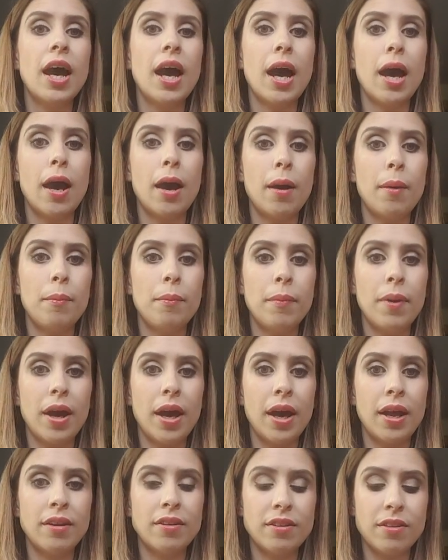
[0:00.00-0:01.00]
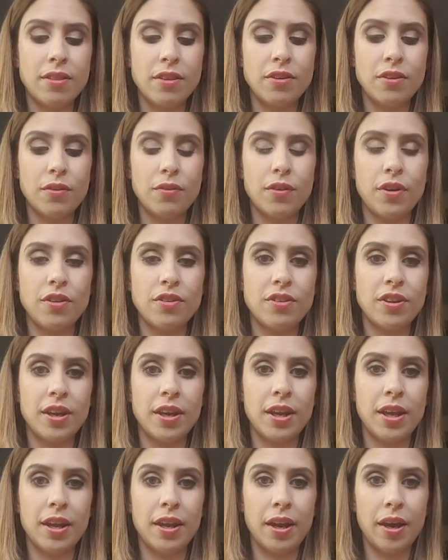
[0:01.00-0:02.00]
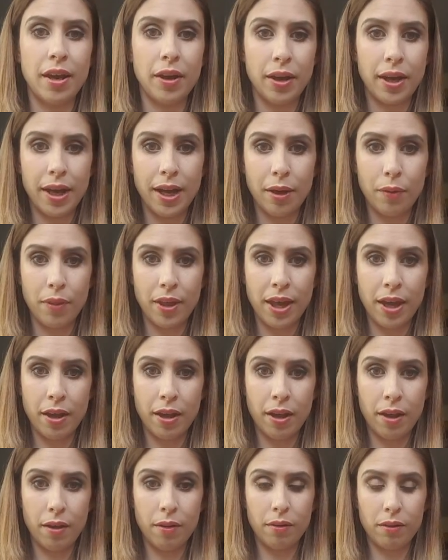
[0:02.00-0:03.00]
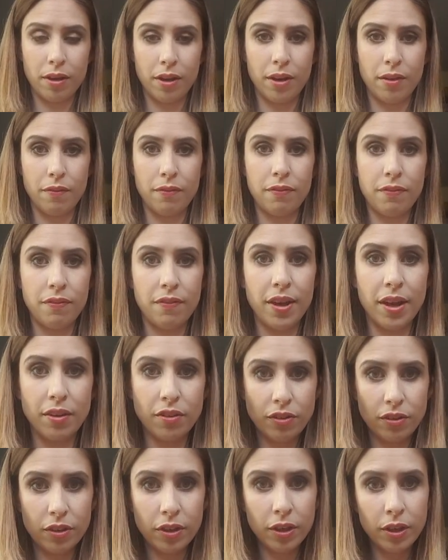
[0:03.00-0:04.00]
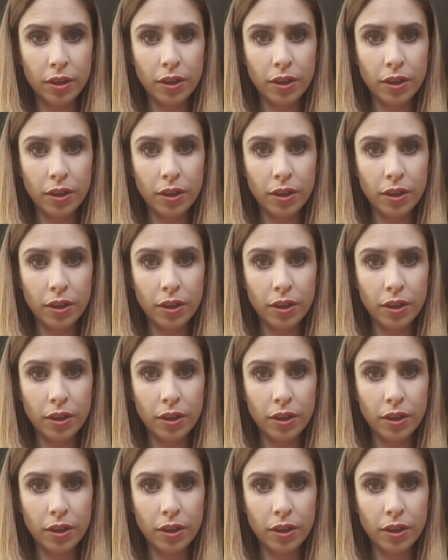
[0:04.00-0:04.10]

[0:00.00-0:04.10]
and the difference in how they kind of fit